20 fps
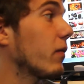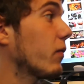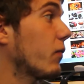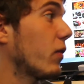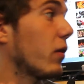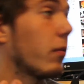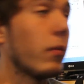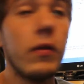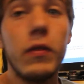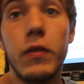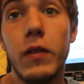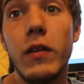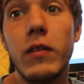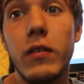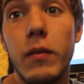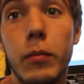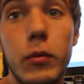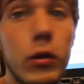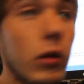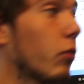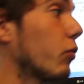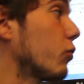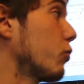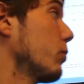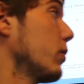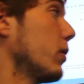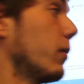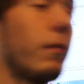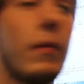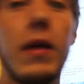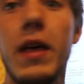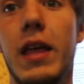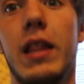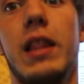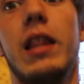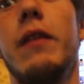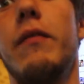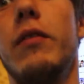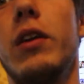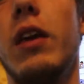filming things up close. Well,
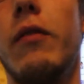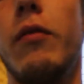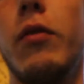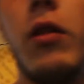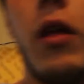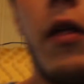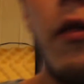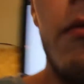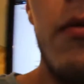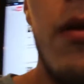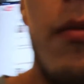let me give you another